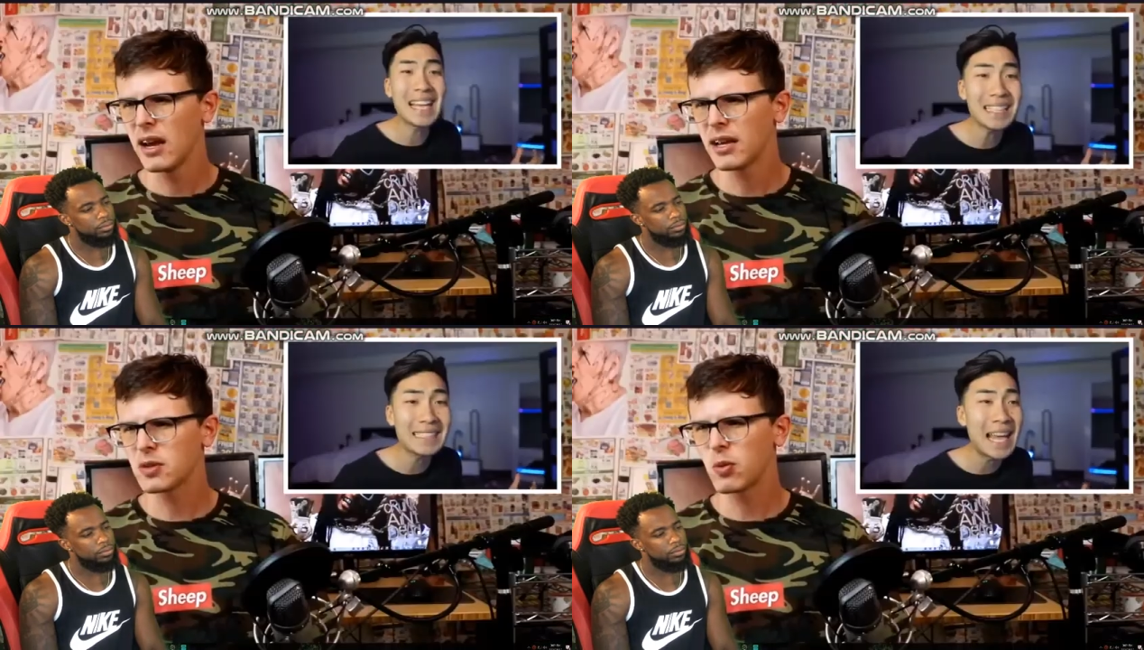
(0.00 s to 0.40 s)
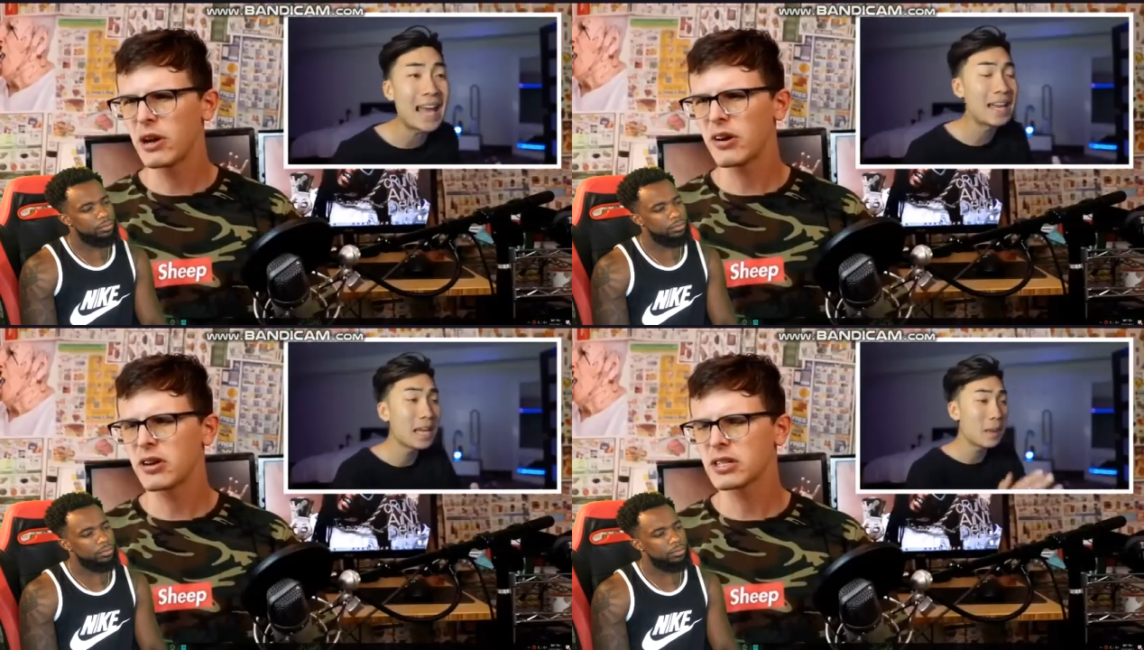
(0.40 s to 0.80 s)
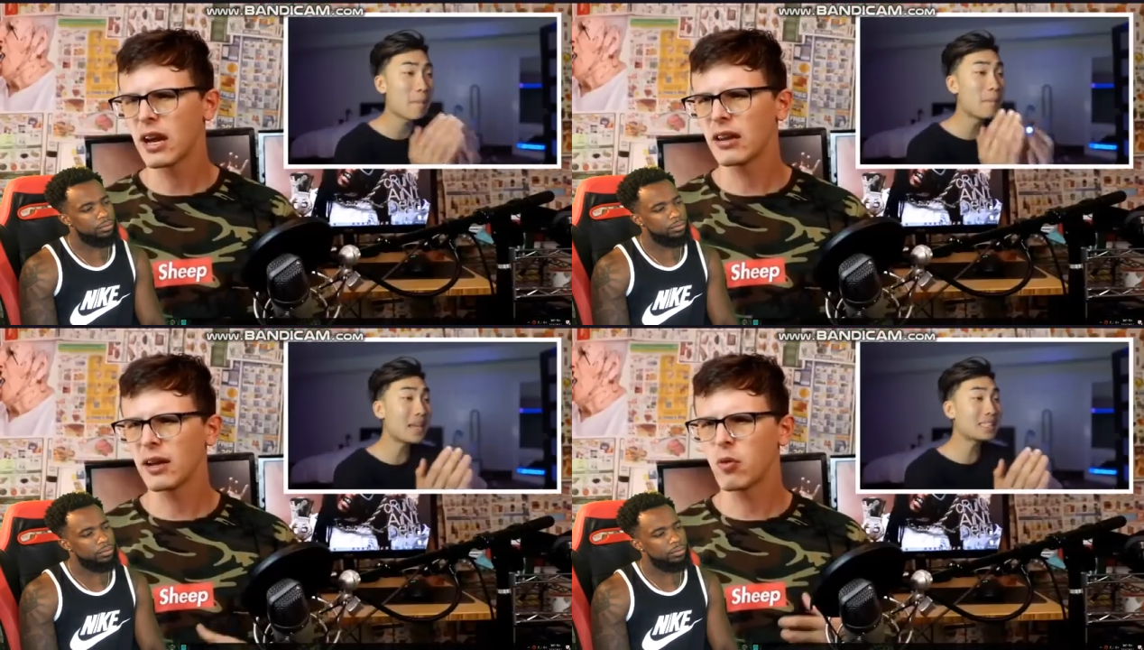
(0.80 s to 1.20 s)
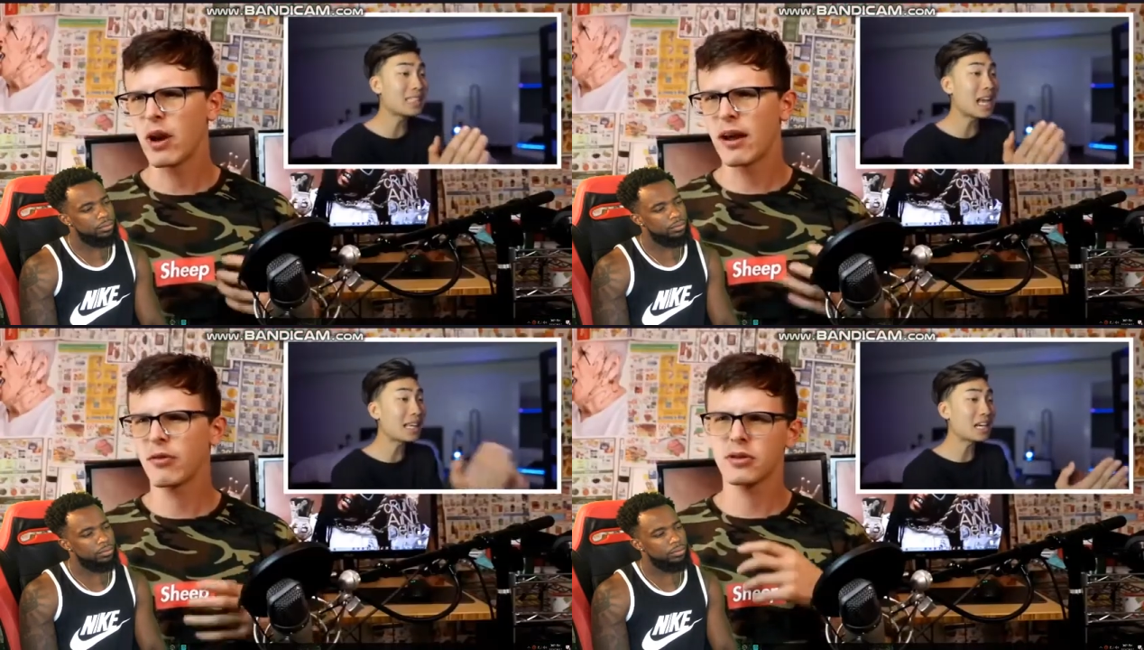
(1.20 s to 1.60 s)
Speaker 1: it's weird. It's kind of like
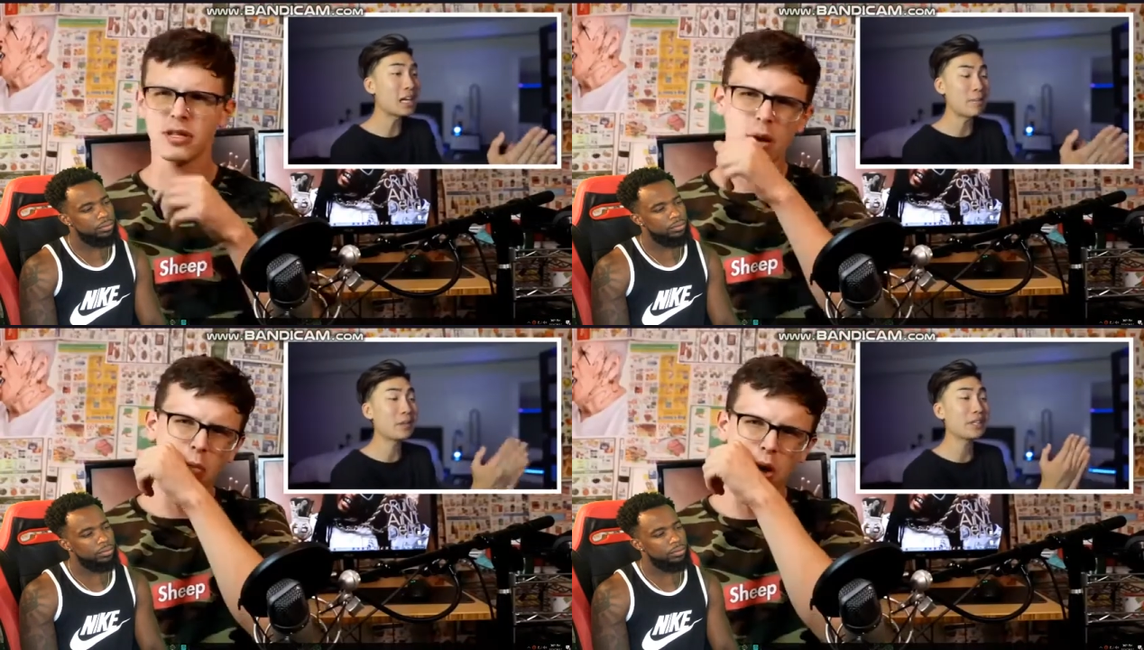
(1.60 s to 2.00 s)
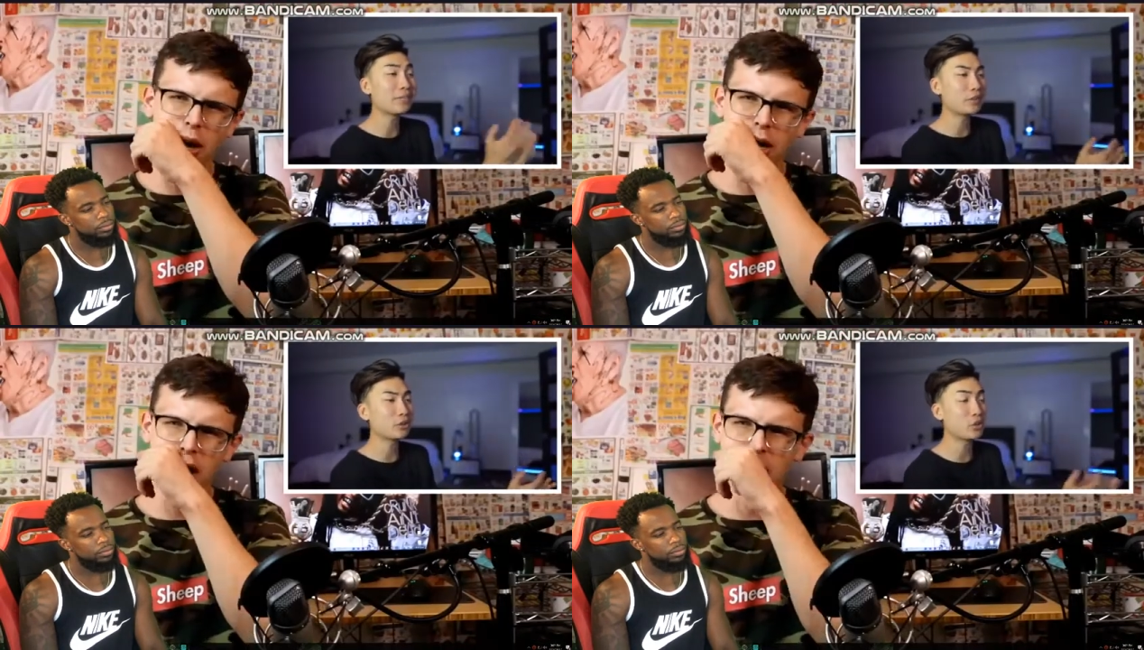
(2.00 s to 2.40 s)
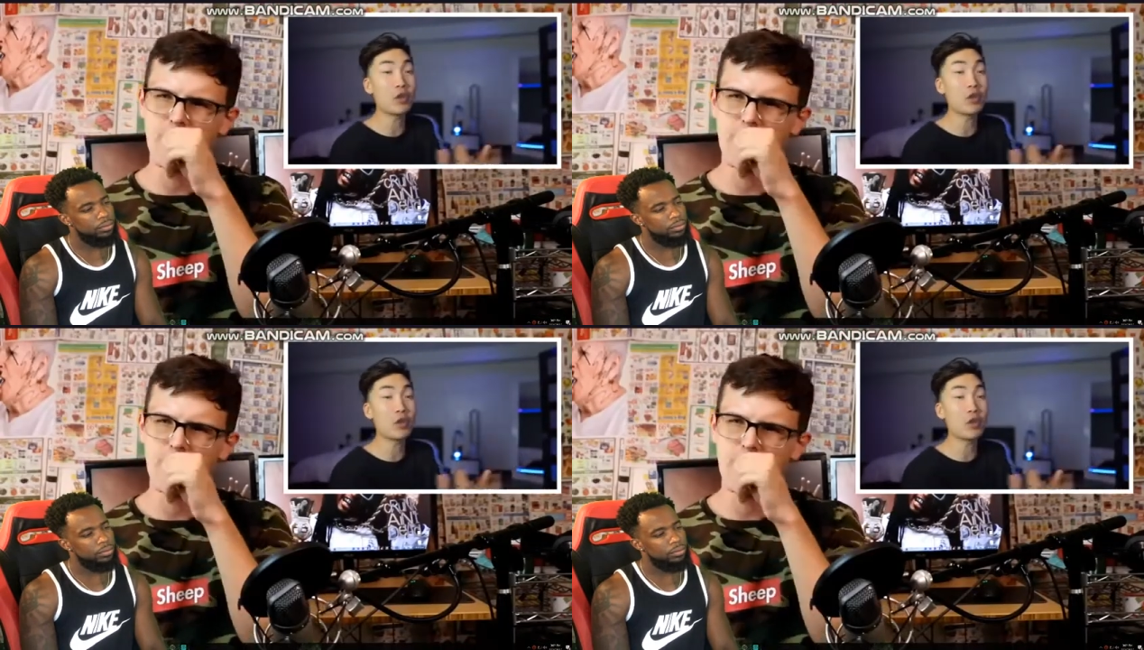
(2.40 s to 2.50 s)
whenever someone